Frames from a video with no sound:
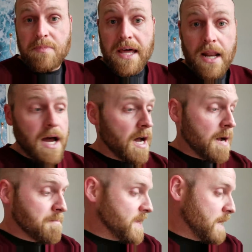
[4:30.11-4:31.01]
But
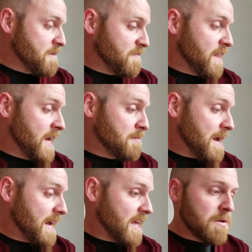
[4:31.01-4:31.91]
I'm um, going to be flying
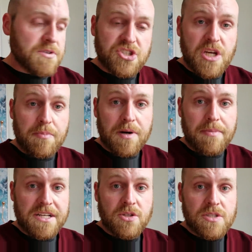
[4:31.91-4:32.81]
back. It was cheaper to
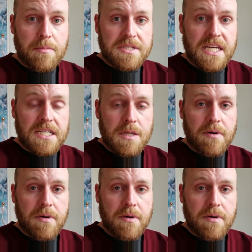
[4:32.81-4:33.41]
buy two separate tickets.